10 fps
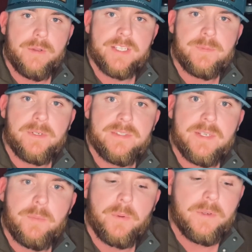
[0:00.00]
That's pretty
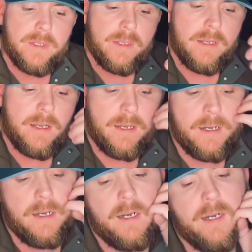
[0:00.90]
simple.
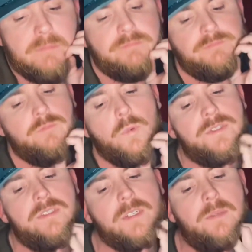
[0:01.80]
Once
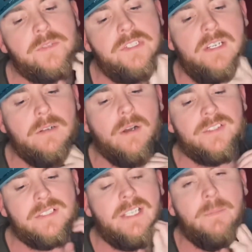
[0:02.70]
you turn the machine on, it's
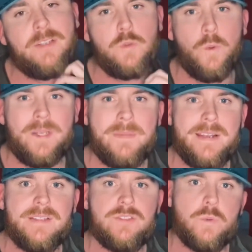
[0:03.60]
going to take about 20
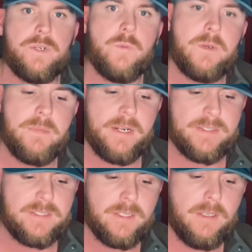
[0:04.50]
minutes, 21
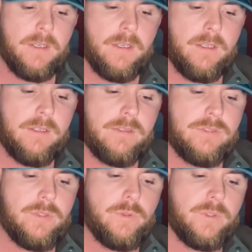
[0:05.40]
minutes
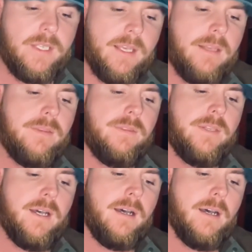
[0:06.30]
to get
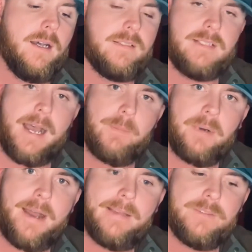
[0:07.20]
the top
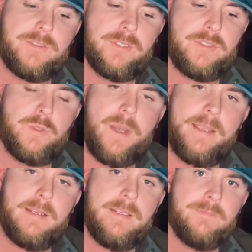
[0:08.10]
platen to
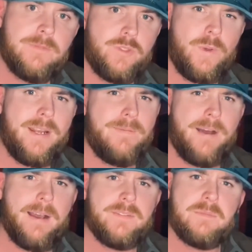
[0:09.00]
280,
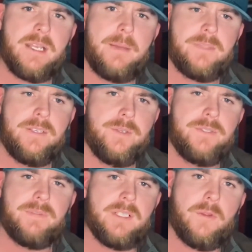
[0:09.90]
285 sometimes I use
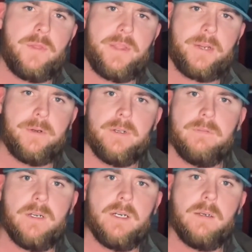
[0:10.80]
if it's a little thicker of
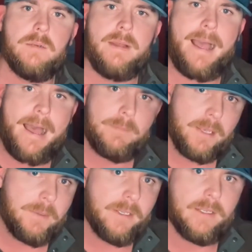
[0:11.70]
a hat,
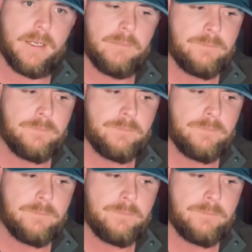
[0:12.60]
maybe like a